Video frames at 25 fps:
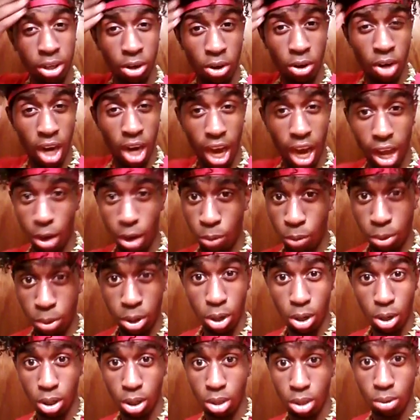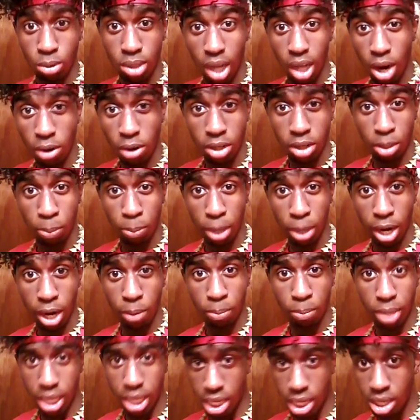Girl, I don't care who talking
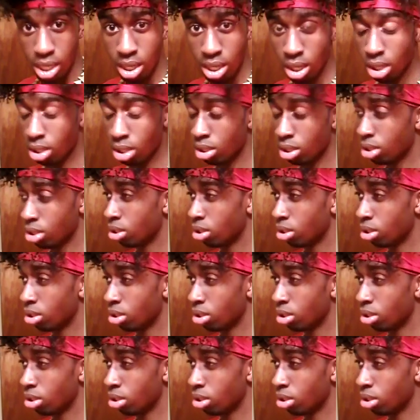about me.